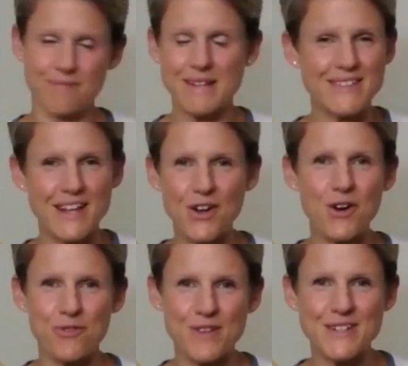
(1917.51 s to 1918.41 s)
be sent
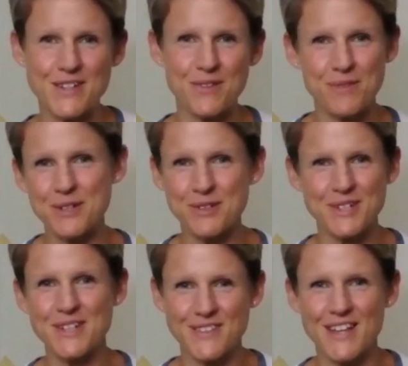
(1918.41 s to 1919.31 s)
off into the
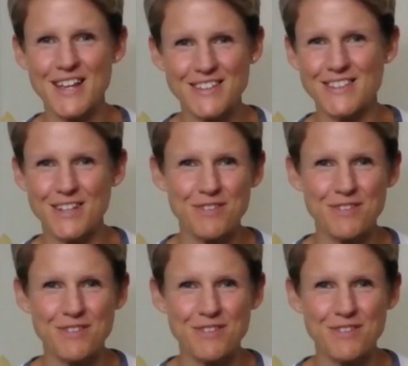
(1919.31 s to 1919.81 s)
wilderness that is